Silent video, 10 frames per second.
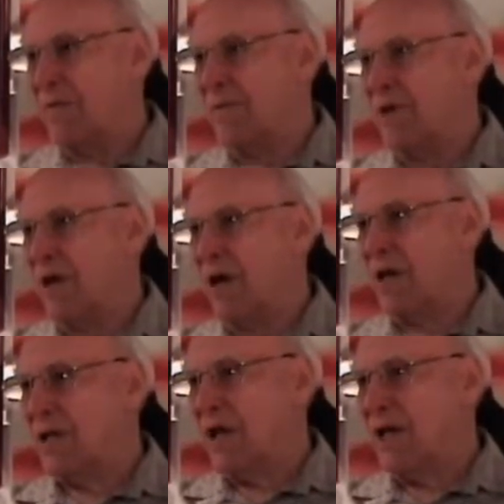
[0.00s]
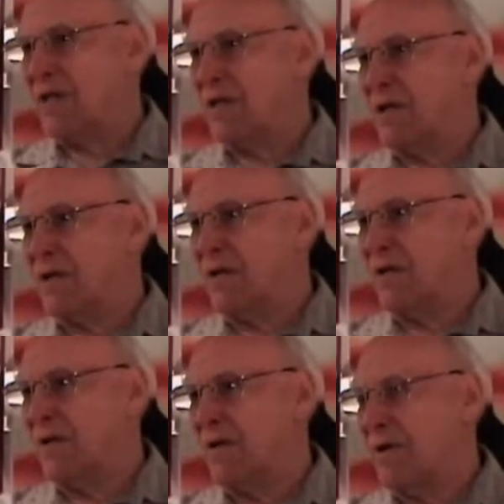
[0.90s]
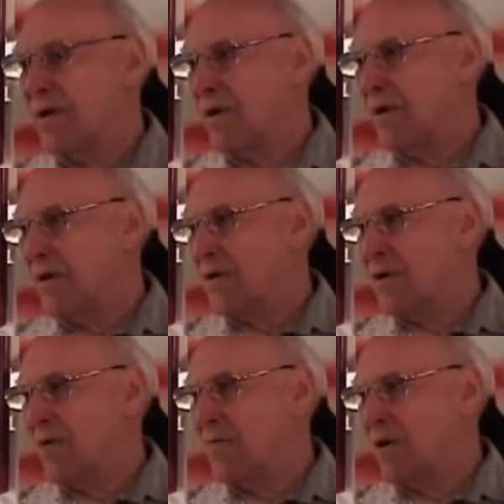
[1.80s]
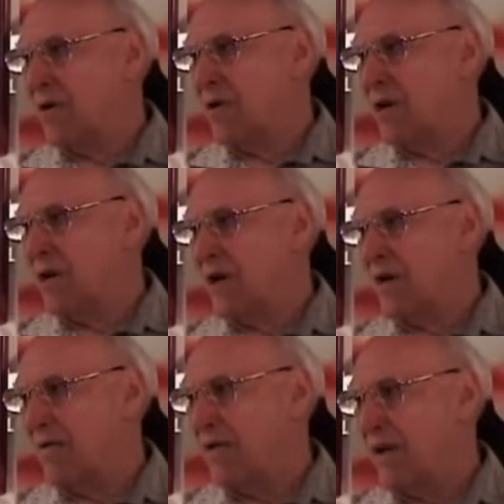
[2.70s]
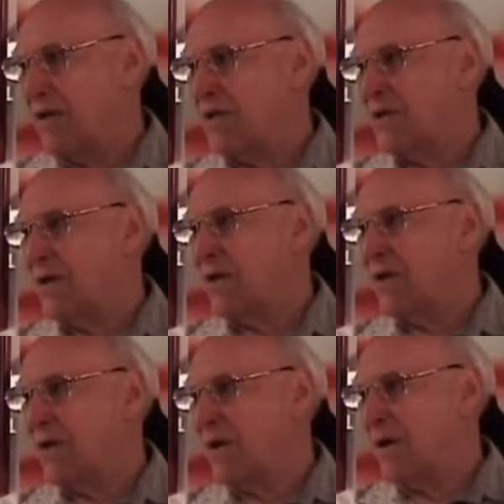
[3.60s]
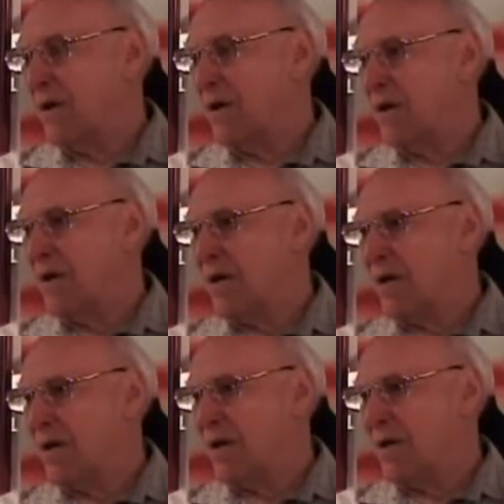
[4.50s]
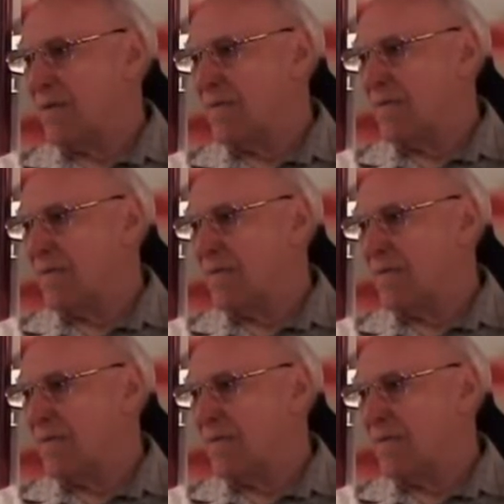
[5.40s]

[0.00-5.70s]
we all got uh, sunburn on our face. Uh,